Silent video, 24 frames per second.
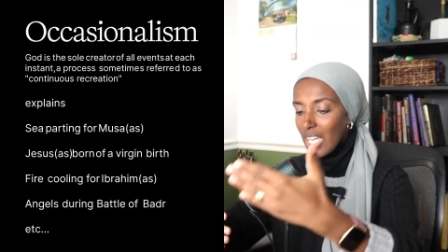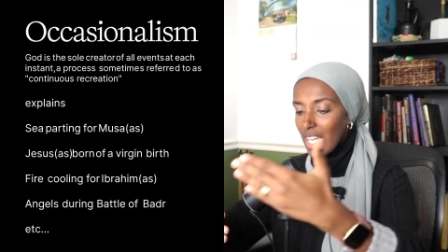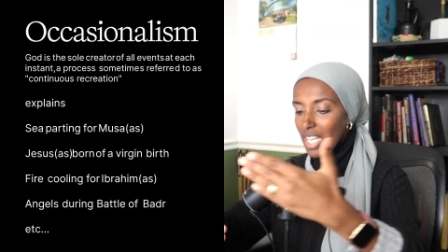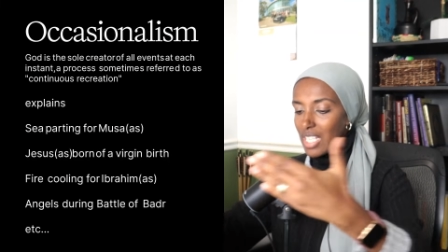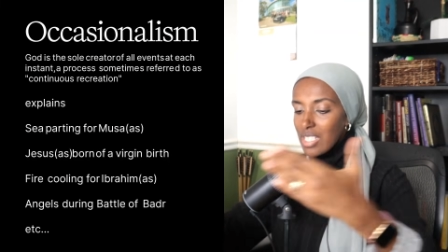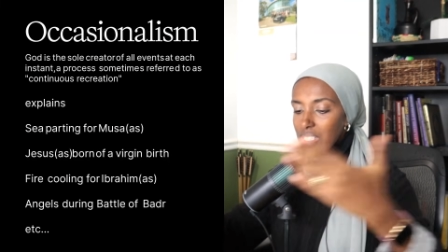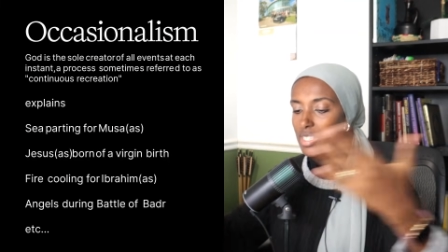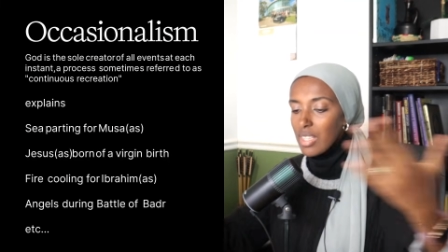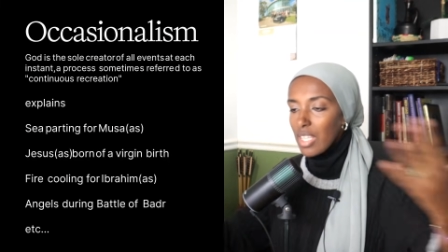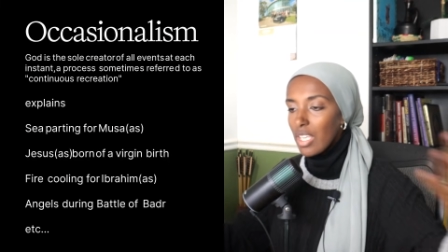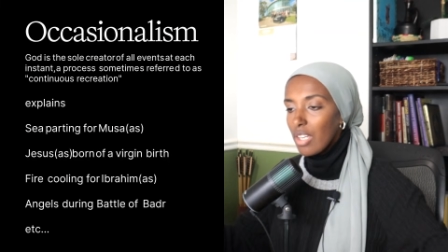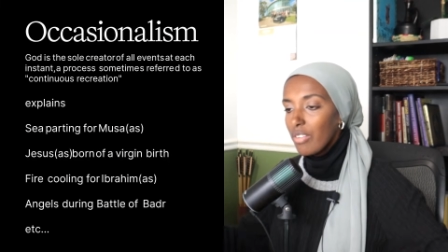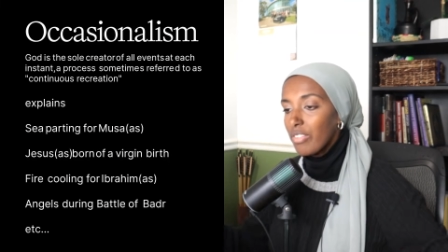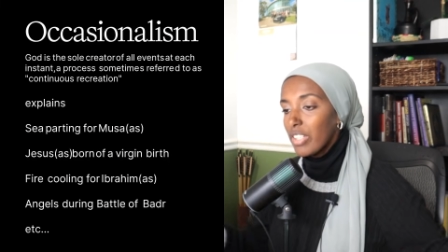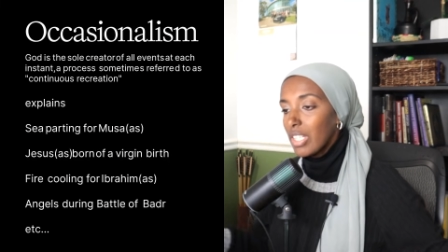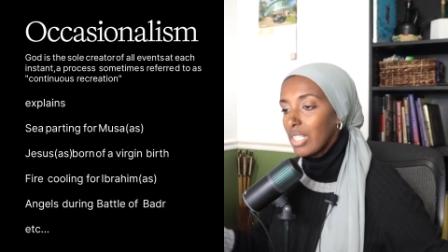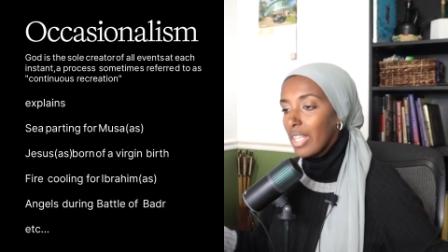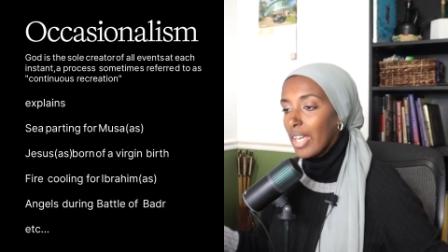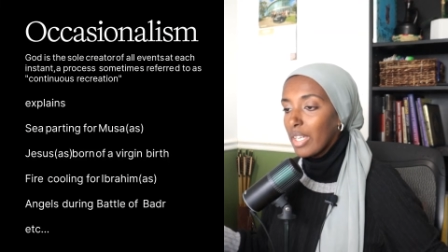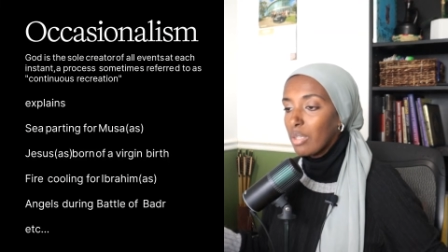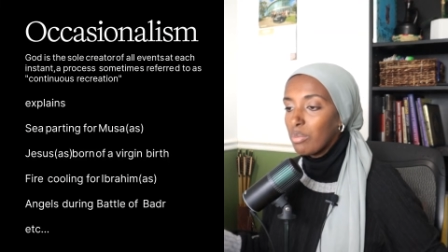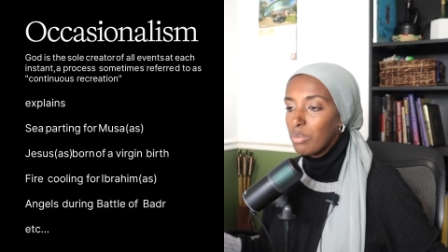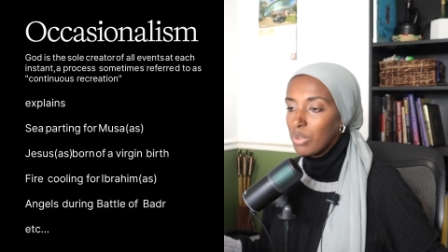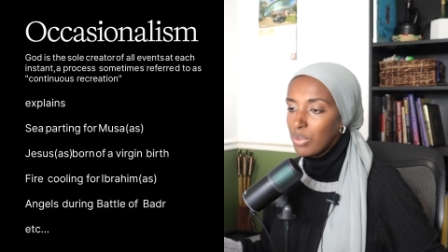is think of it
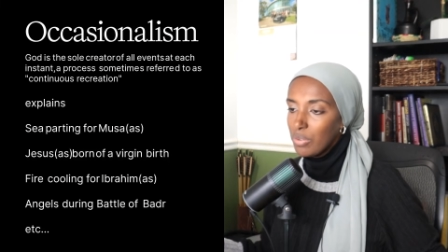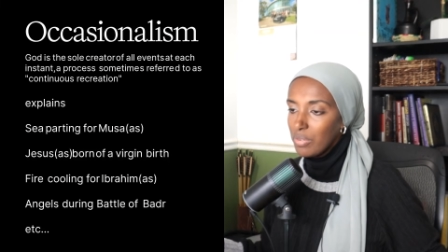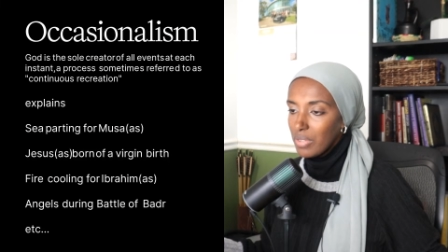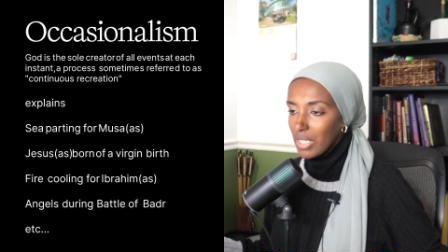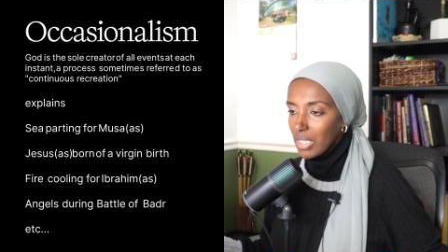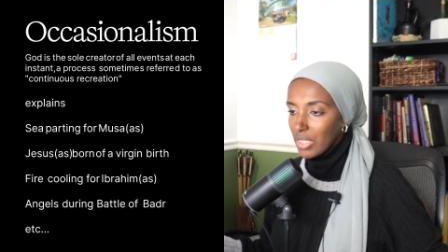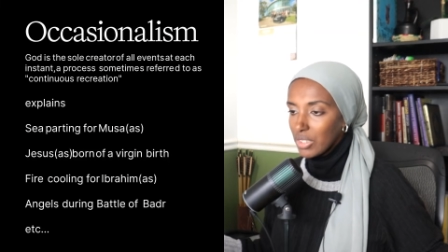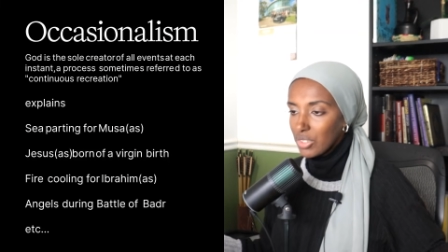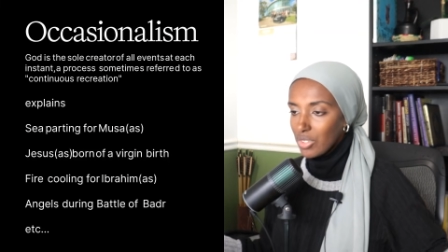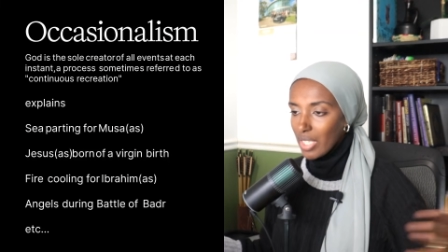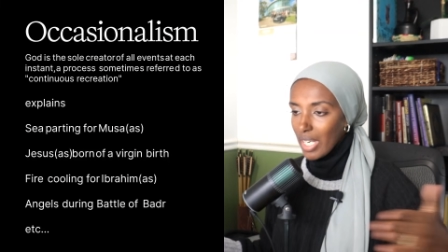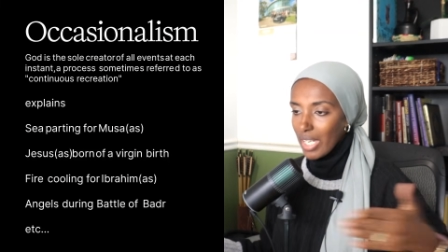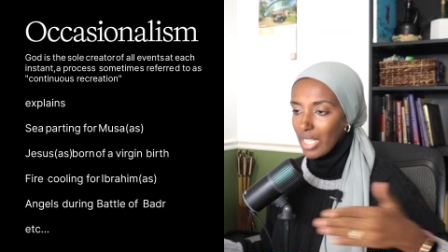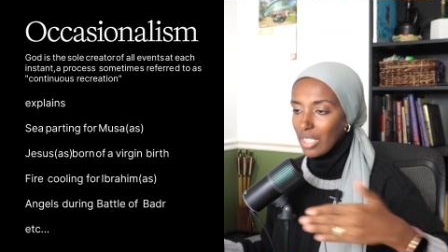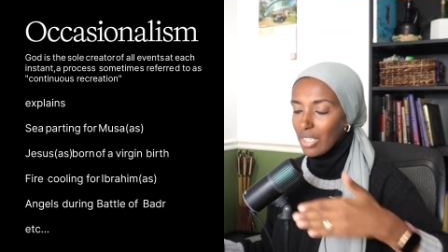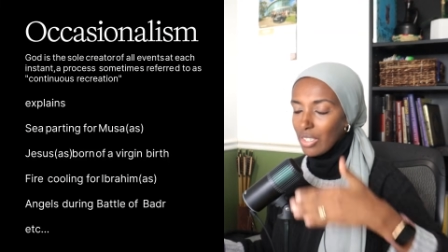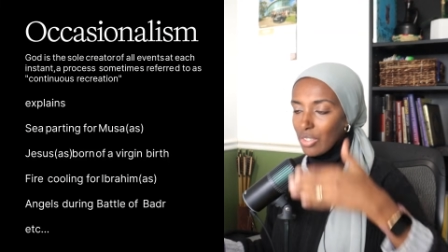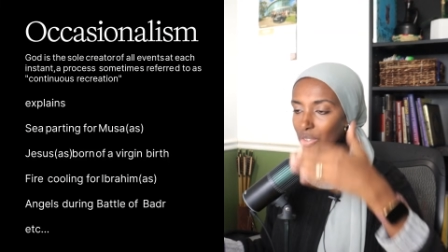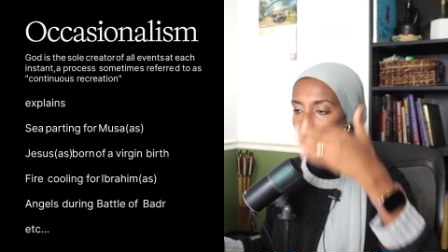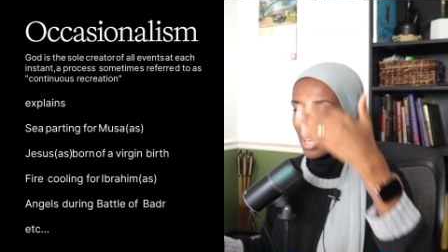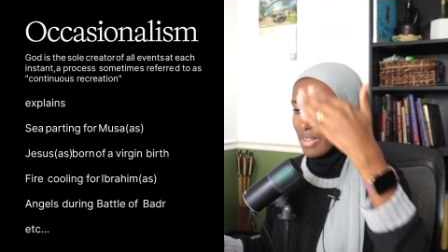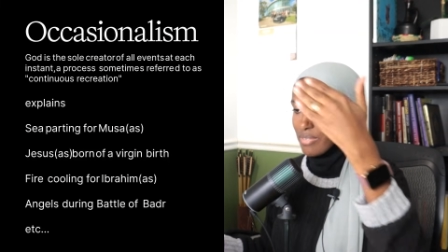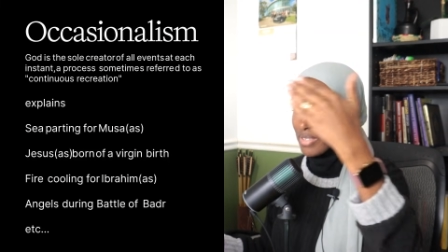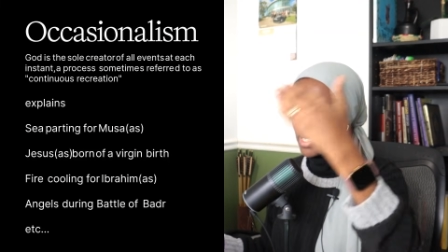like movies, right?
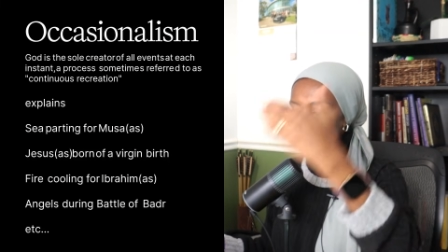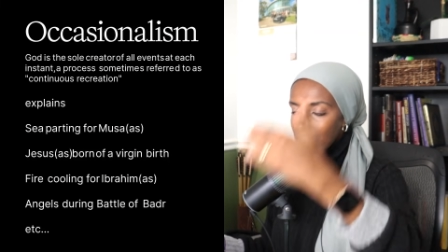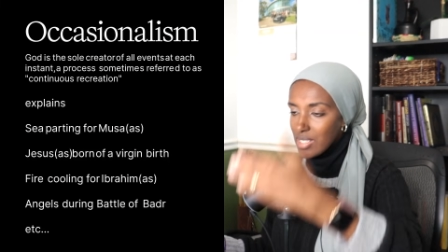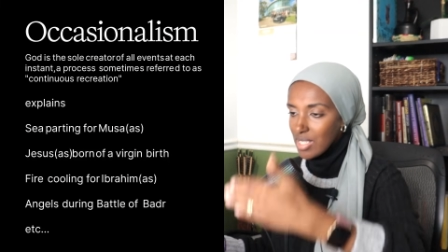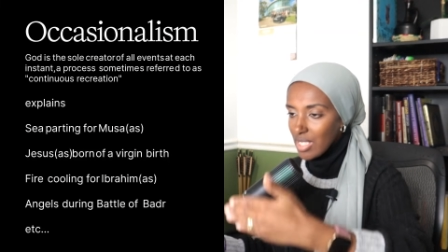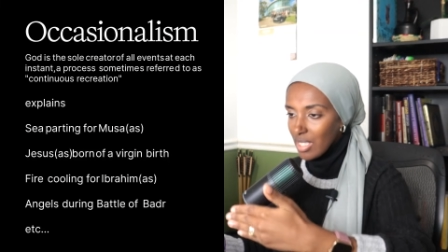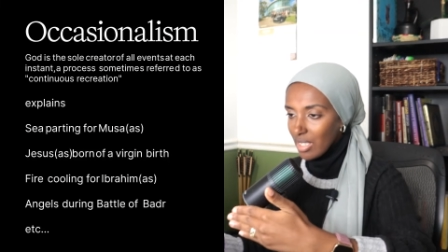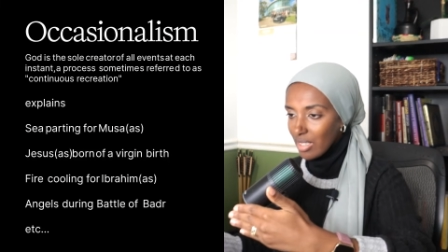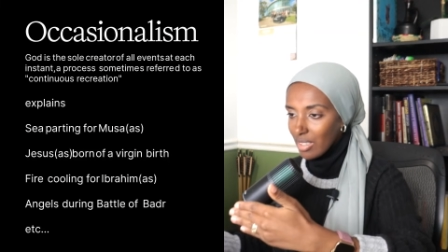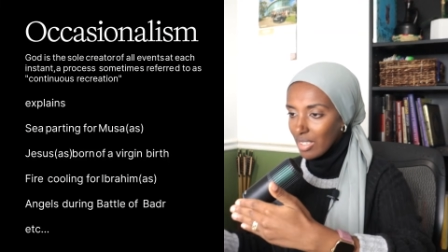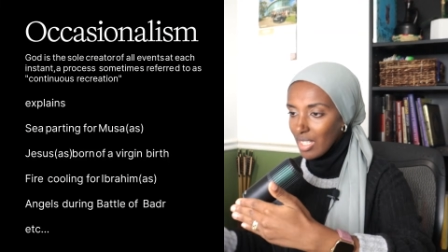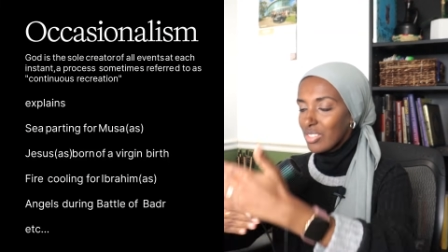You have a scene.